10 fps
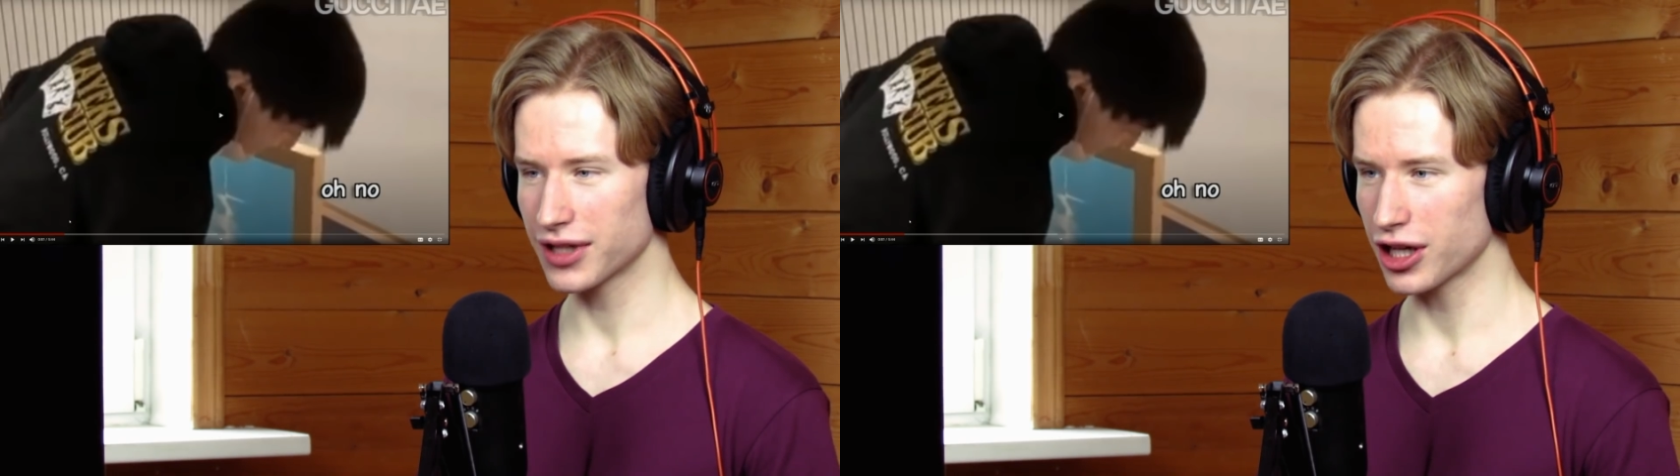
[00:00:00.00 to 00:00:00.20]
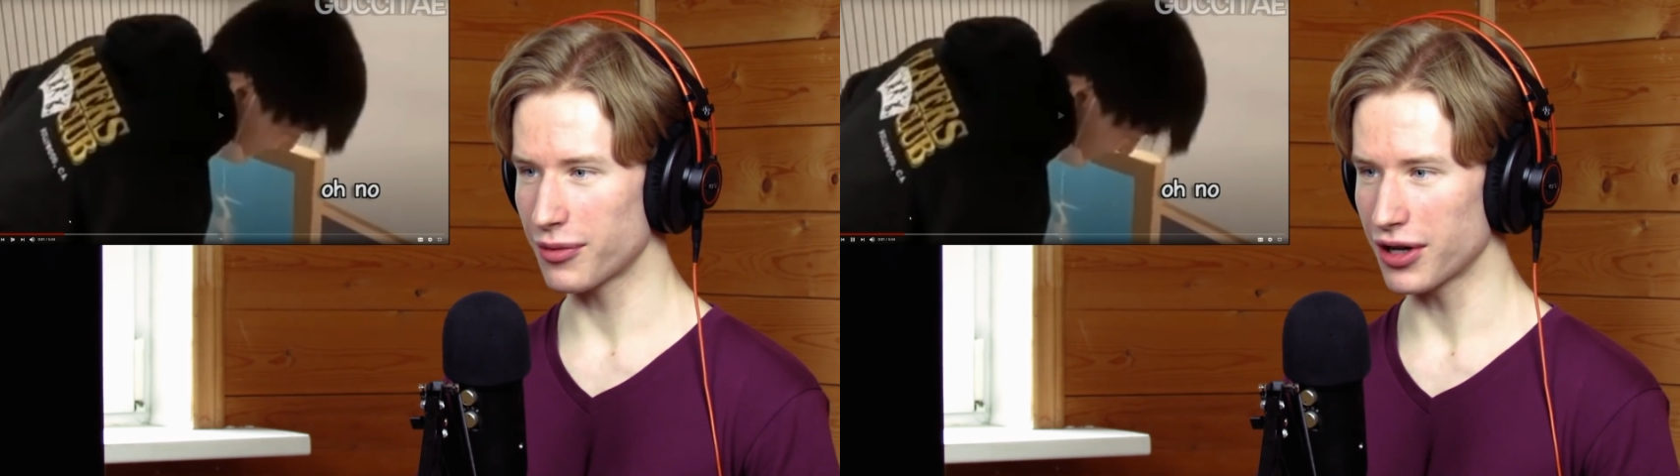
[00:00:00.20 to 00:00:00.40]

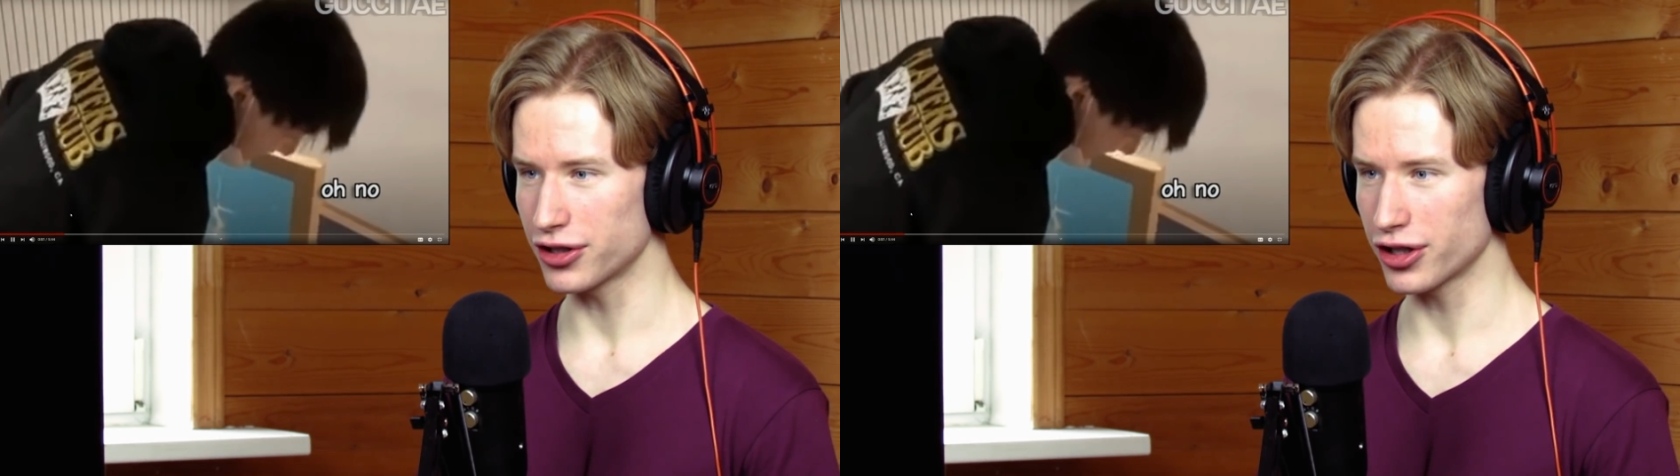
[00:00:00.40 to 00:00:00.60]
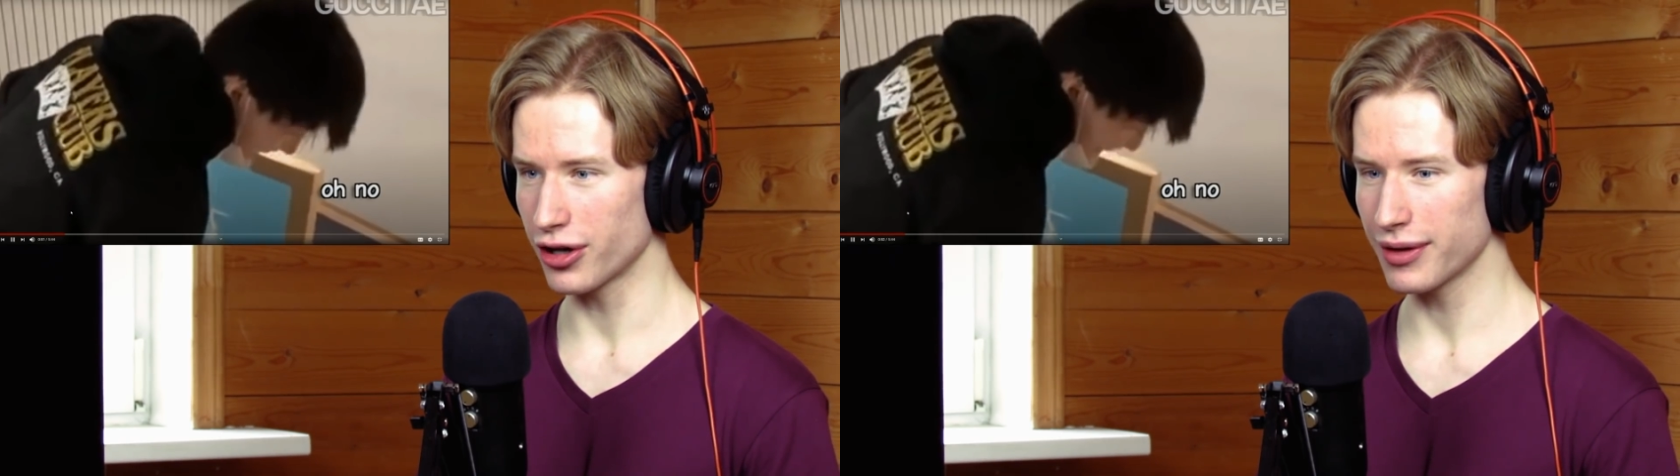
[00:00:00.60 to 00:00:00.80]
come on,
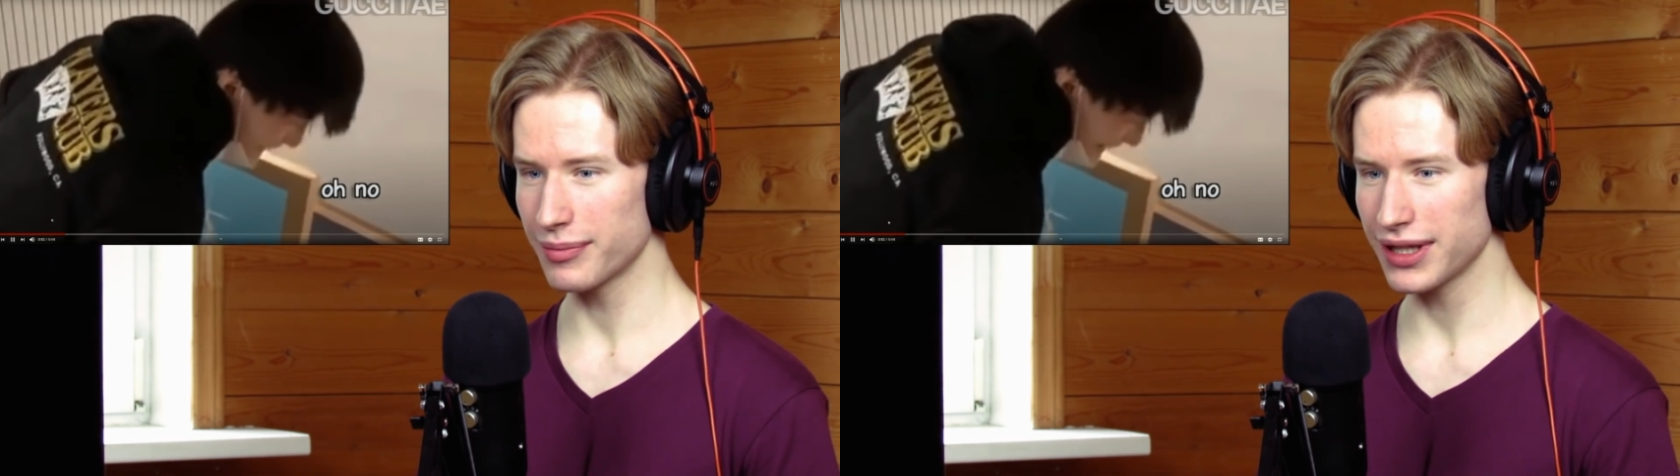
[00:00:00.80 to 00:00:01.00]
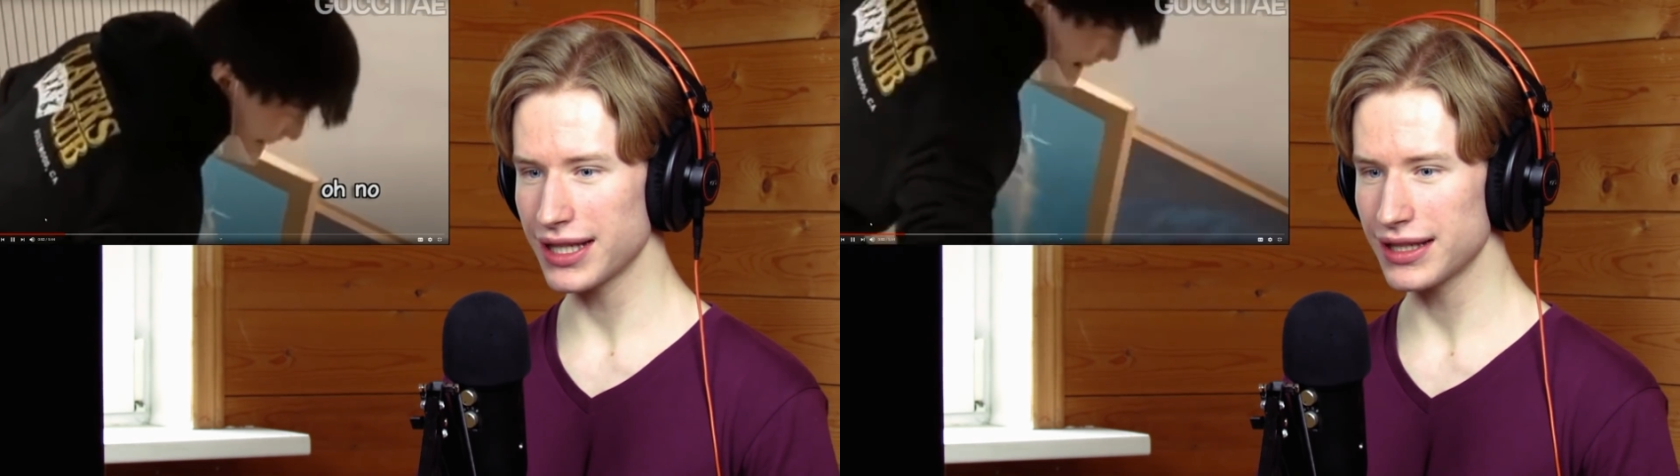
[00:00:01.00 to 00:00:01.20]
show it
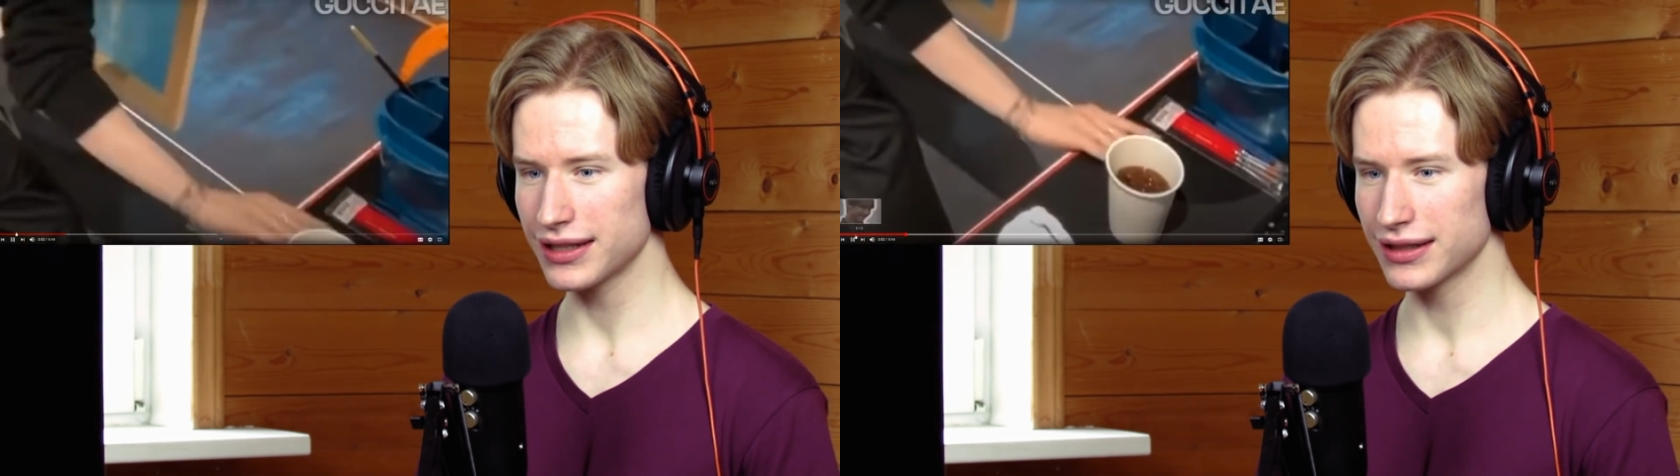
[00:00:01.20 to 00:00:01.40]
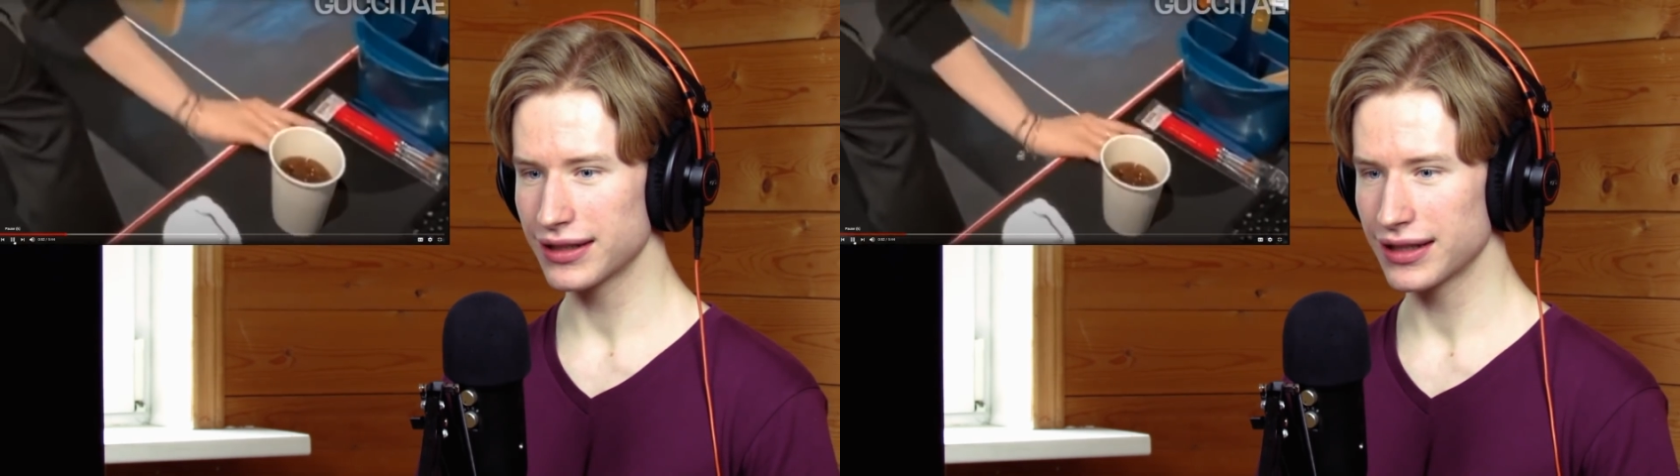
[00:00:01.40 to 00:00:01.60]
please.